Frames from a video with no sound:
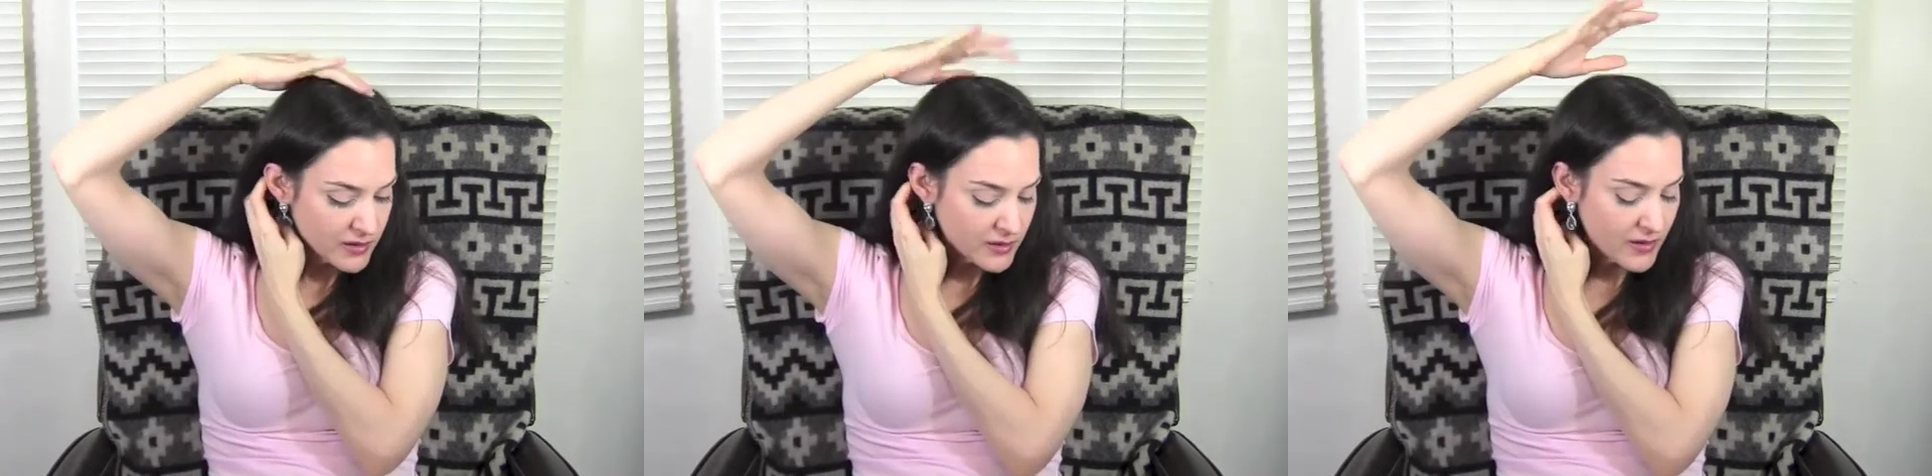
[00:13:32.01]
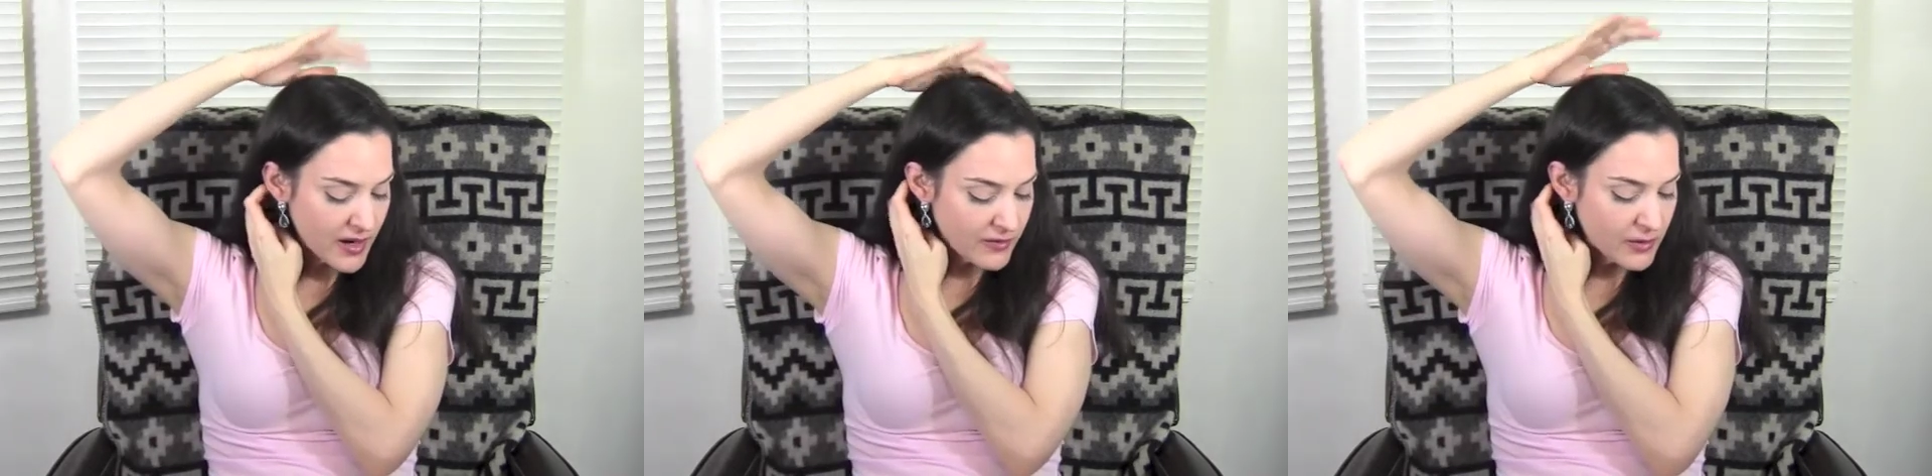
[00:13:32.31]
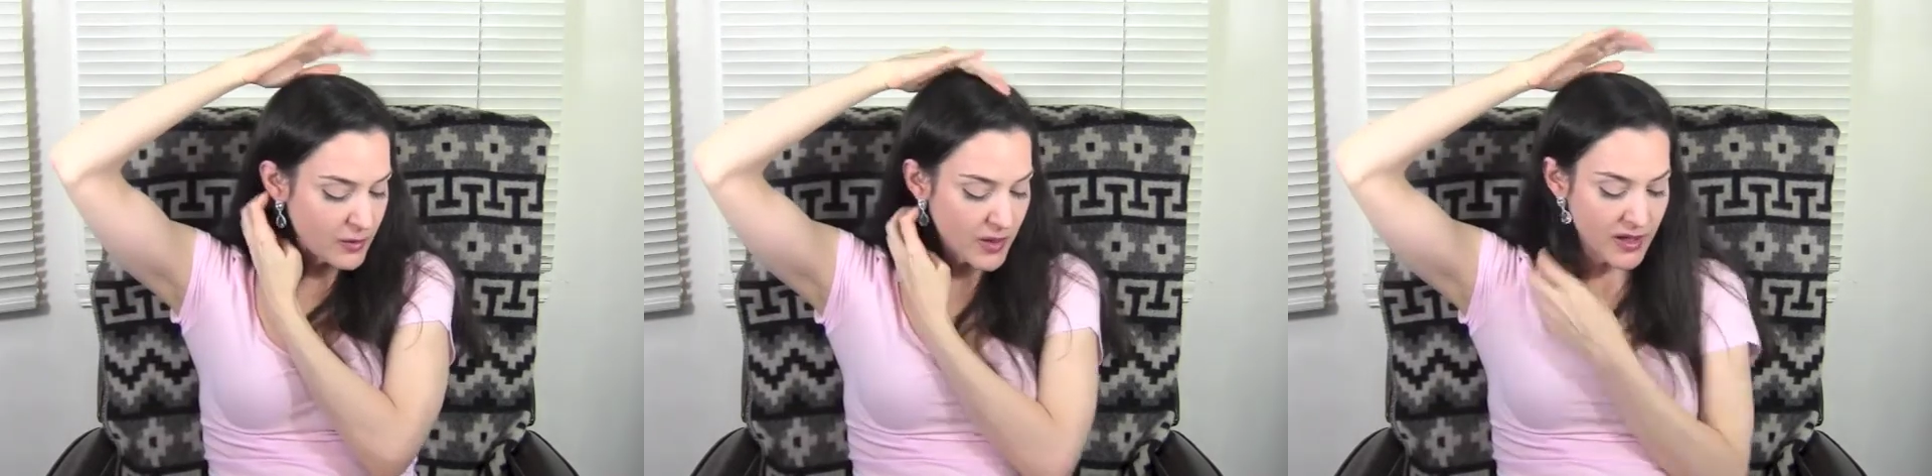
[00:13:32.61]
To
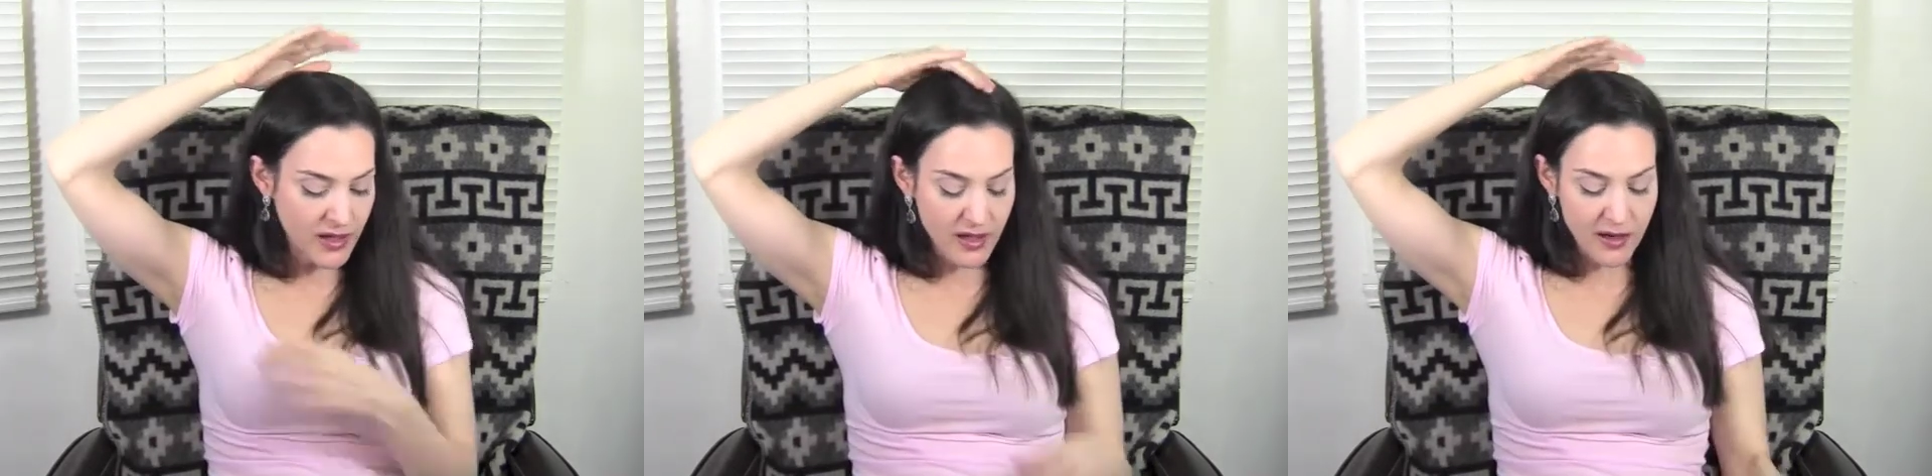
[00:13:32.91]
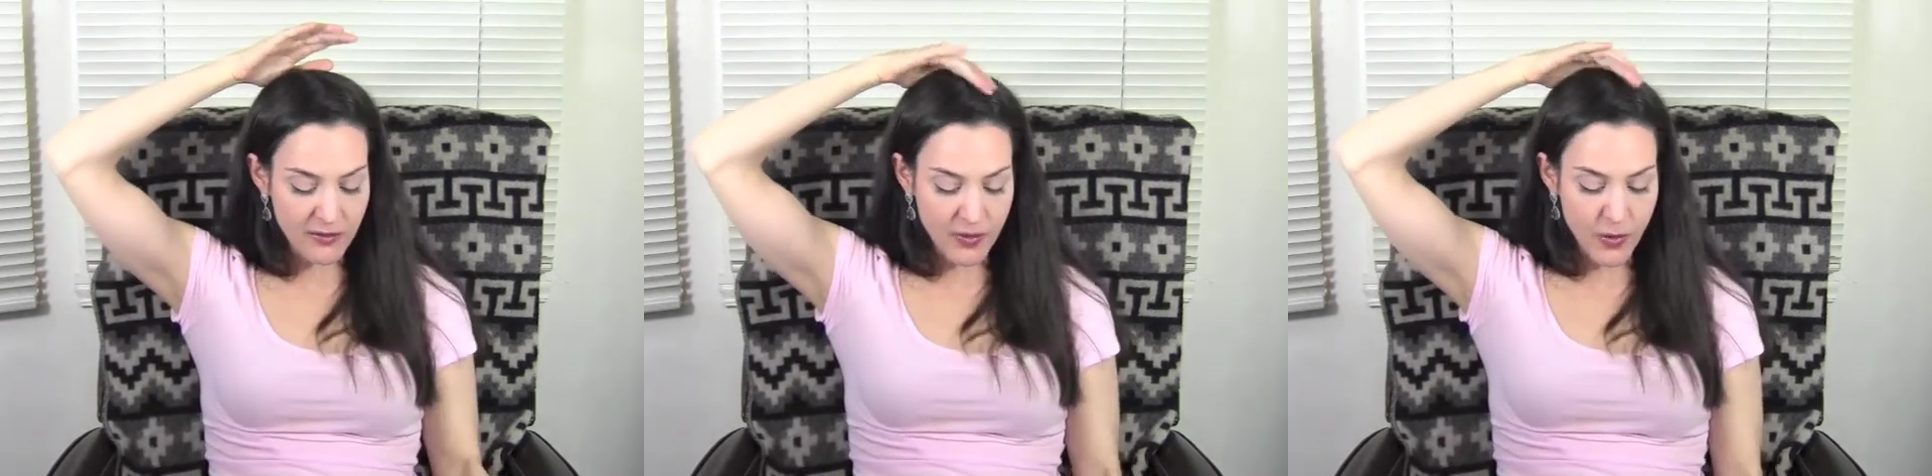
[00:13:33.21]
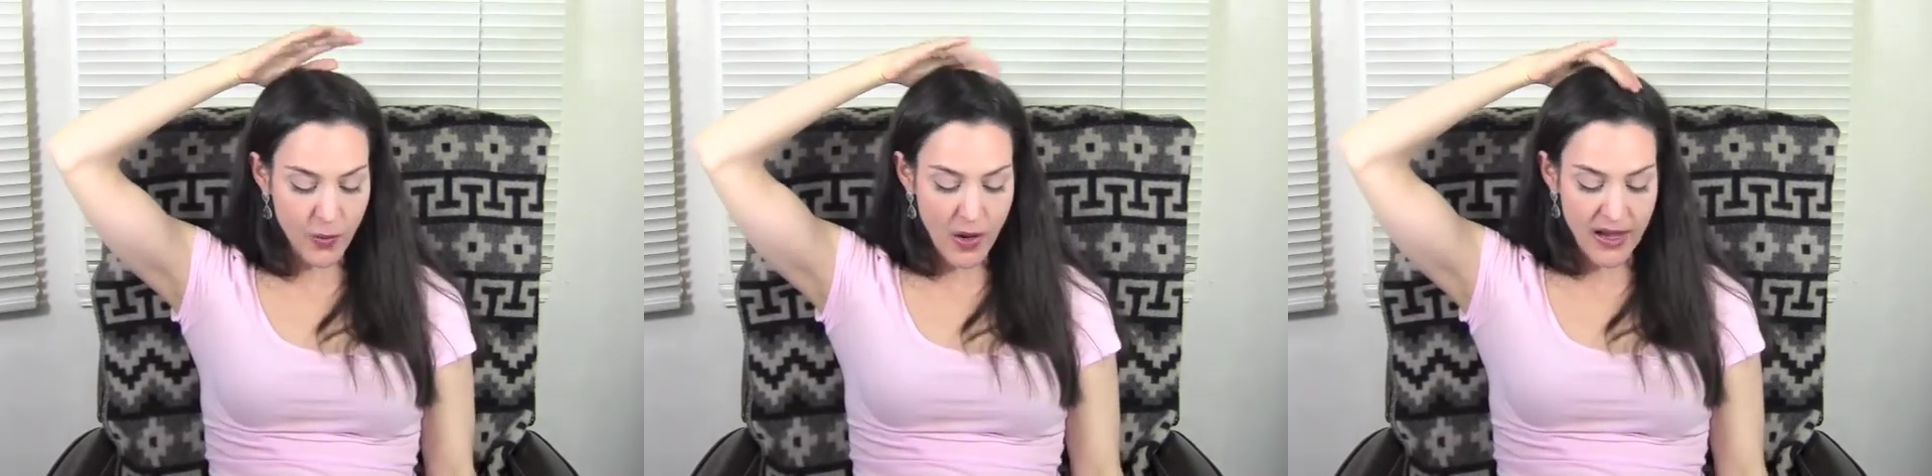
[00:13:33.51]
everyone I offer
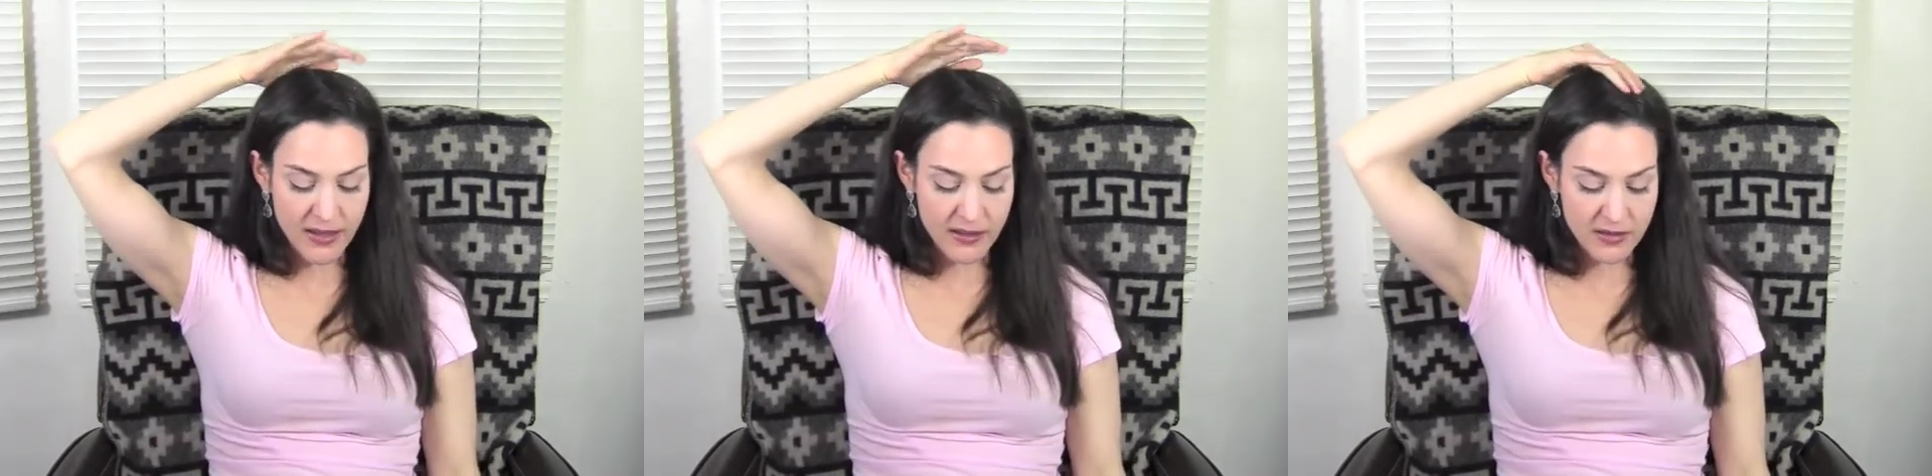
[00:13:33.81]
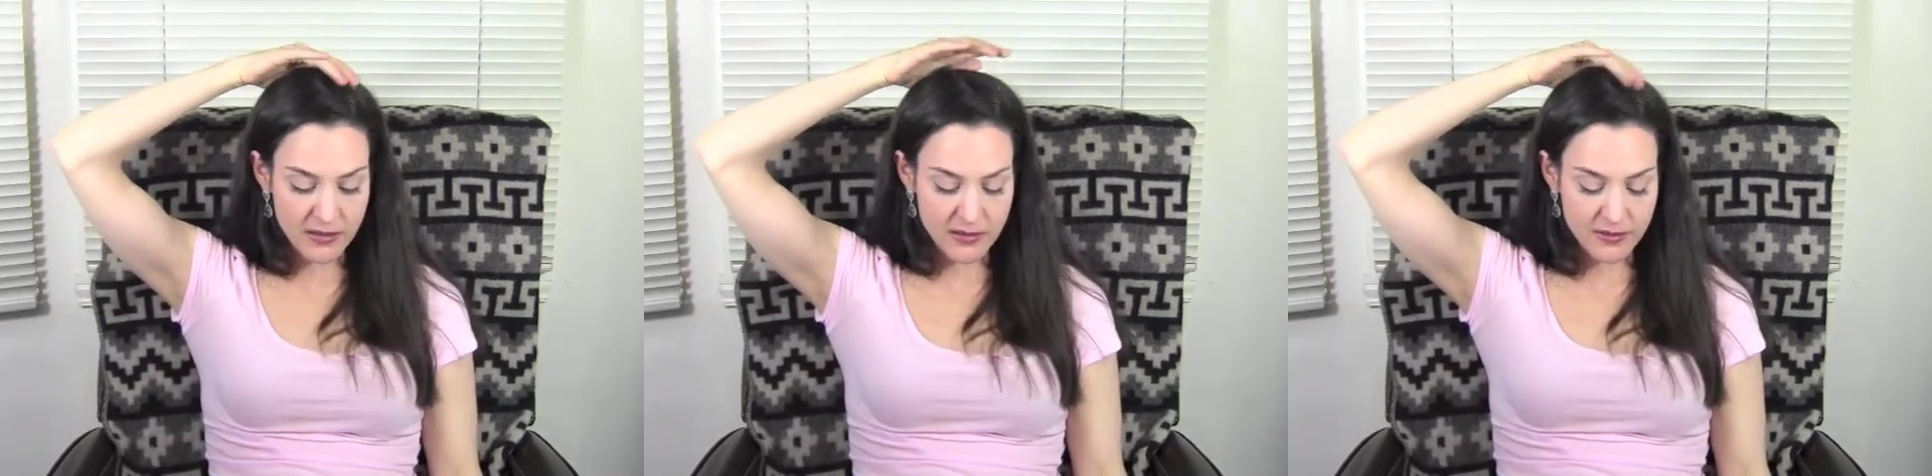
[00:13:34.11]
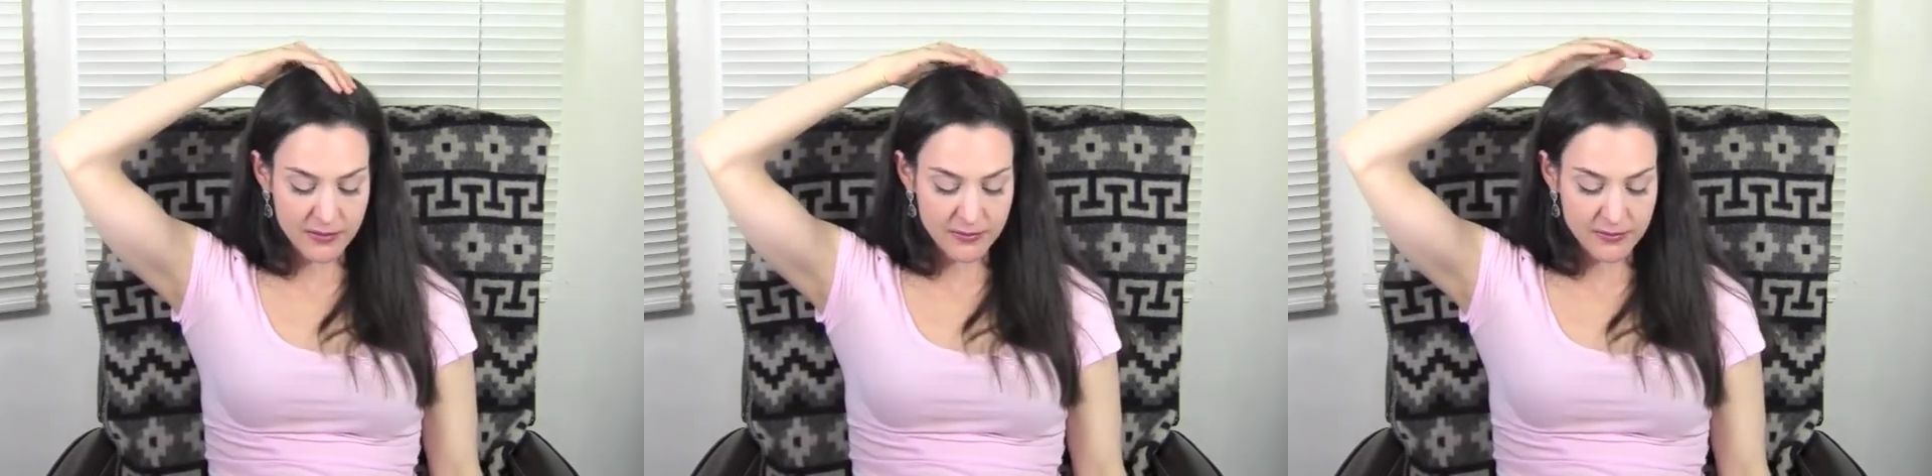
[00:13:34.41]
quietness.